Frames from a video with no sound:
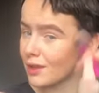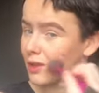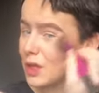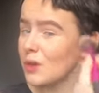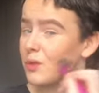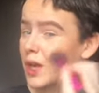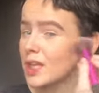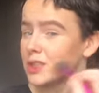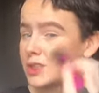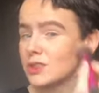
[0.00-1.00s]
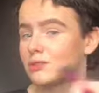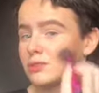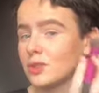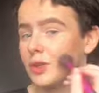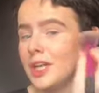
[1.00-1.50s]
Now that is
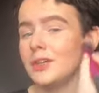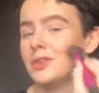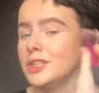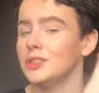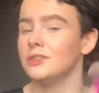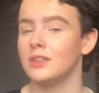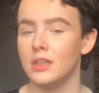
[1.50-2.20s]
quite a question.